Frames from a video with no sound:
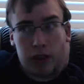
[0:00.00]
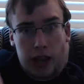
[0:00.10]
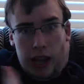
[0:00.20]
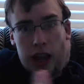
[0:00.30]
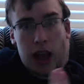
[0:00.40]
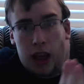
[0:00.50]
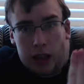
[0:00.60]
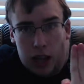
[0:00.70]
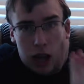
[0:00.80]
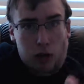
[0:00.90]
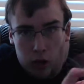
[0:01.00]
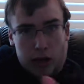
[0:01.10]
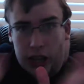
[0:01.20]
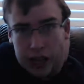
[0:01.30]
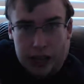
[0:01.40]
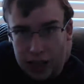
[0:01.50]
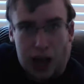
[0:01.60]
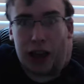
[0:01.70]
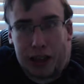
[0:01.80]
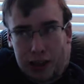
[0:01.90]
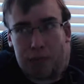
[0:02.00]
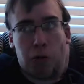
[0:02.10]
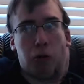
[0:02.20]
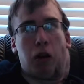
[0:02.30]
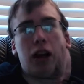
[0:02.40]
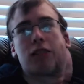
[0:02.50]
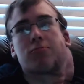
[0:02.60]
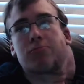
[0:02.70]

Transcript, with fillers: She need Sakura needed a time skip, alright?